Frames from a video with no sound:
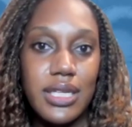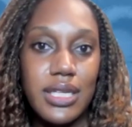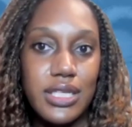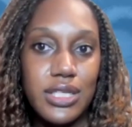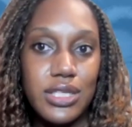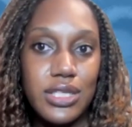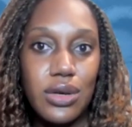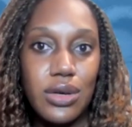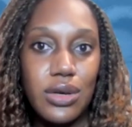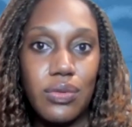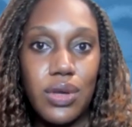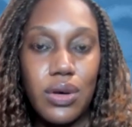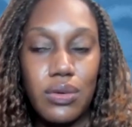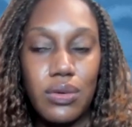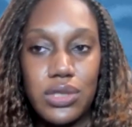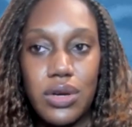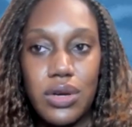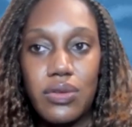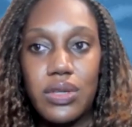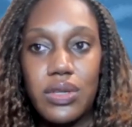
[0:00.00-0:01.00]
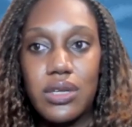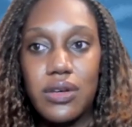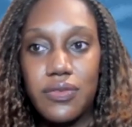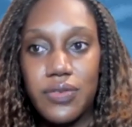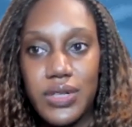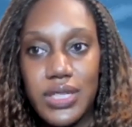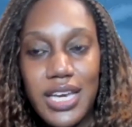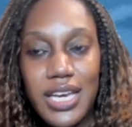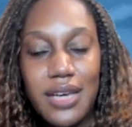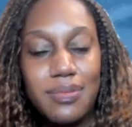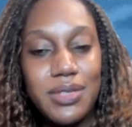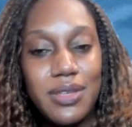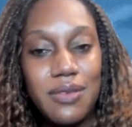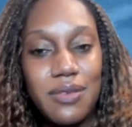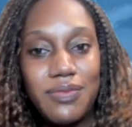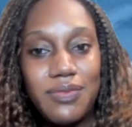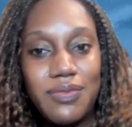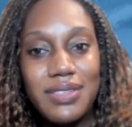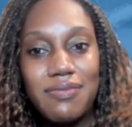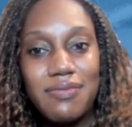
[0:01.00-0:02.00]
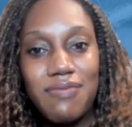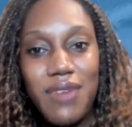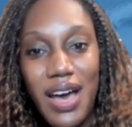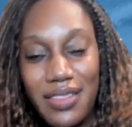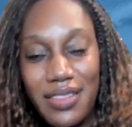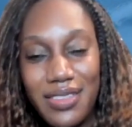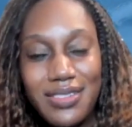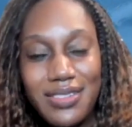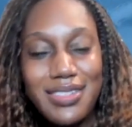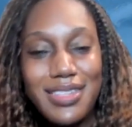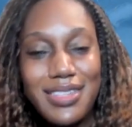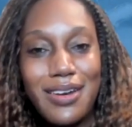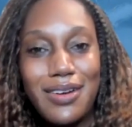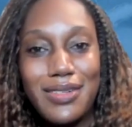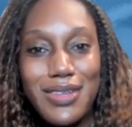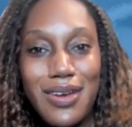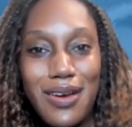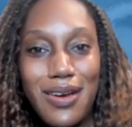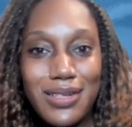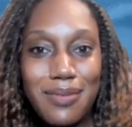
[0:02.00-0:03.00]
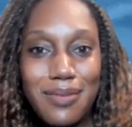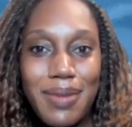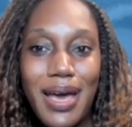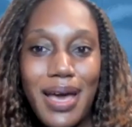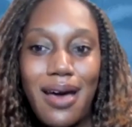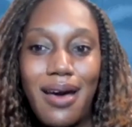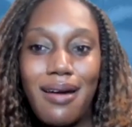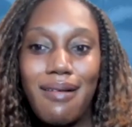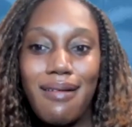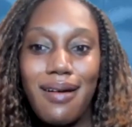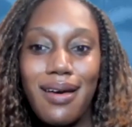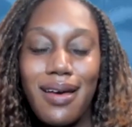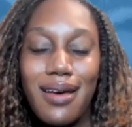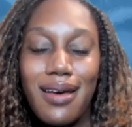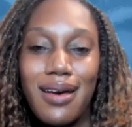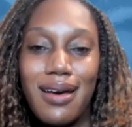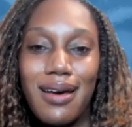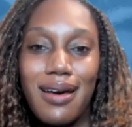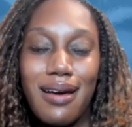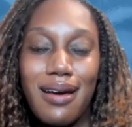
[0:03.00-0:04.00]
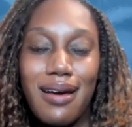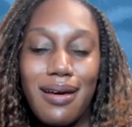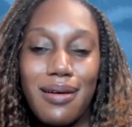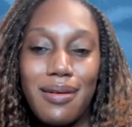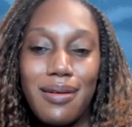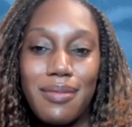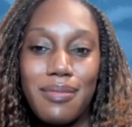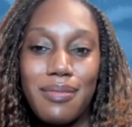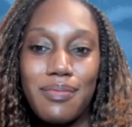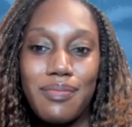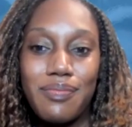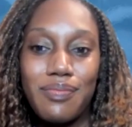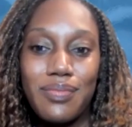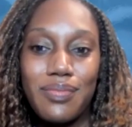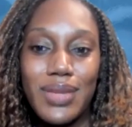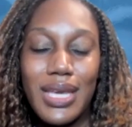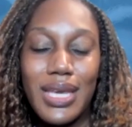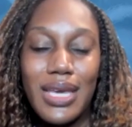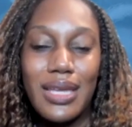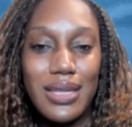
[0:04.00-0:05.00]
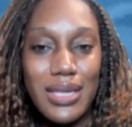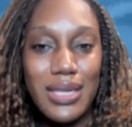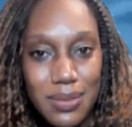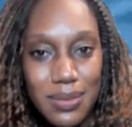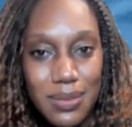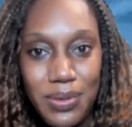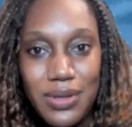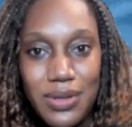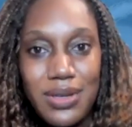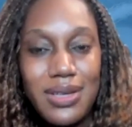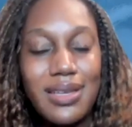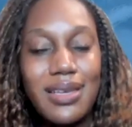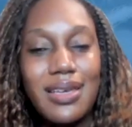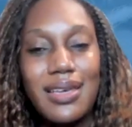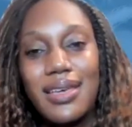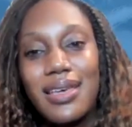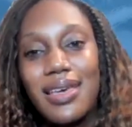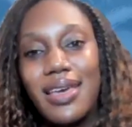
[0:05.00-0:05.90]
And so those are the different types of fathers that are talked about in this book.